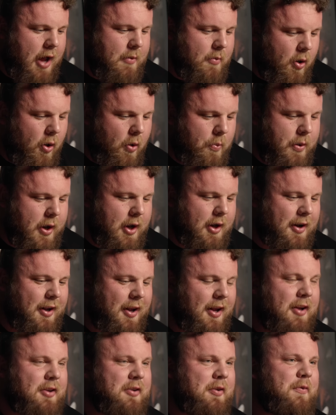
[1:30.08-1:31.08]
I am hoping
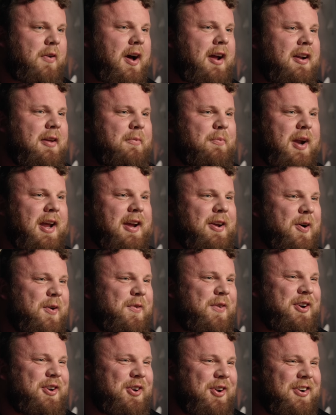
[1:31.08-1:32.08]
to finally break
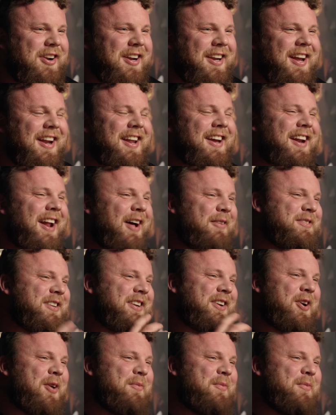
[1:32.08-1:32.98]
over 200 kilograms in